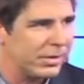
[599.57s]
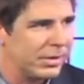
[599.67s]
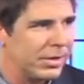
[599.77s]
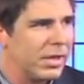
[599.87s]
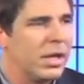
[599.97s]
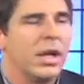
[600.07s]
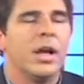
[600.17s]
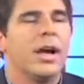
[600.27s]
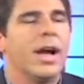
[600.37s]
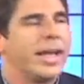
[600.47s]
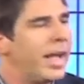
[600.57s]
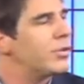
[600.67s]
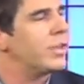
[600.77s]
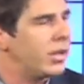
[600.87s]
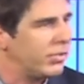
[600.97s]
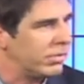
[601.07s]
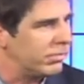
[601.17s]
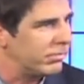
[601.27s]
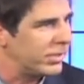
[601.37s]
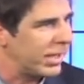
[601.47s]
I can't stand you
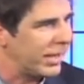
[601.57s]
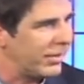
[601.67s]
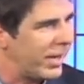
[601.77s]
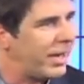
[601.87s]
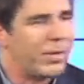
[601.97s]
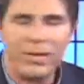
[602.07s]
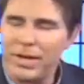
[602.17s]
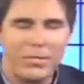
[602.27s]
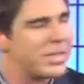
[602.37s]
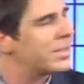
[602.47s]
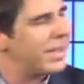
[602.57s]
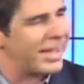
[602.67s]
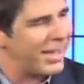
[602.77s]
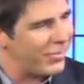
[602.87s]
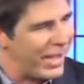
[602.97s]
tonight, right? I'm just, I can't, right?